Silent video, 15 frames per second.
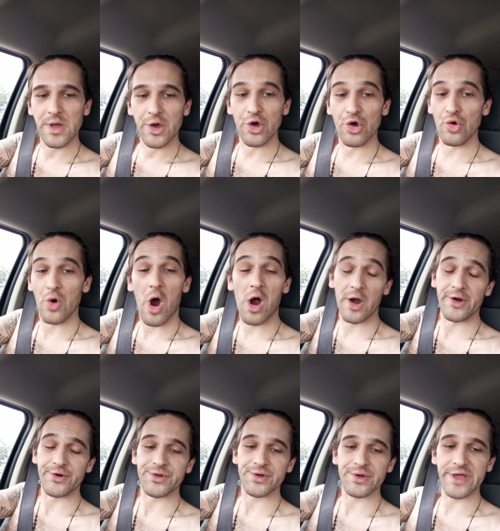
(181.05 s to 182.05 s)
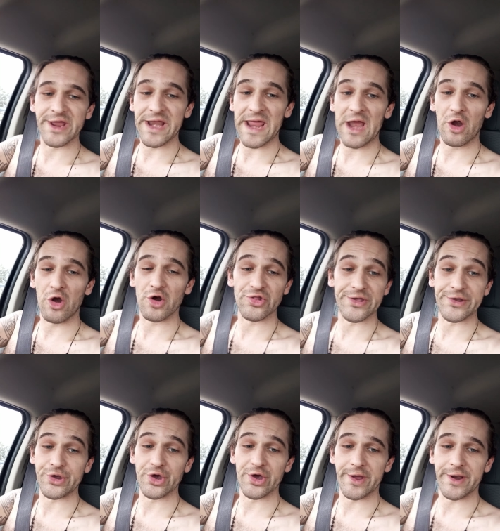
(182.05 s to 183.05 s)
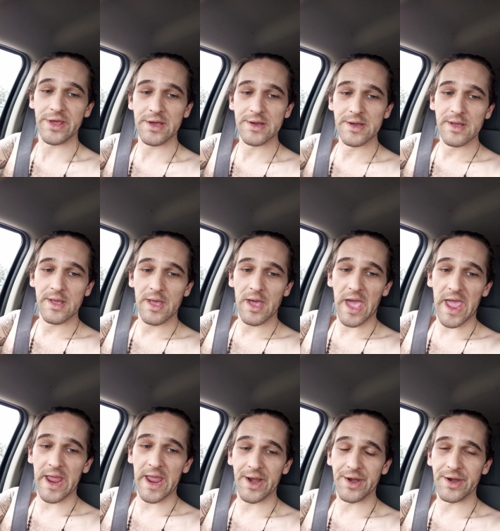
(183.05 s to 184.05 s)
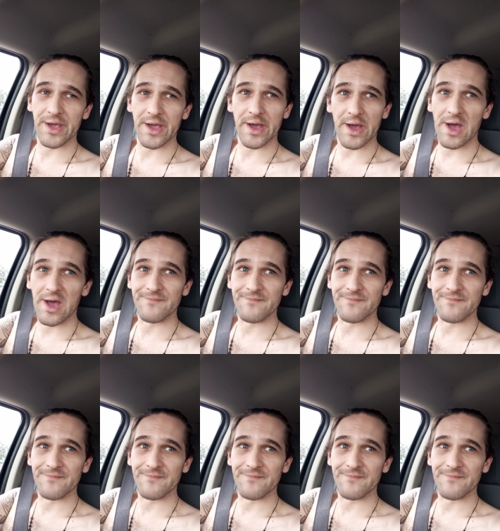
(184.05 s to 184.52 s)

who aren't inherently good and, uh,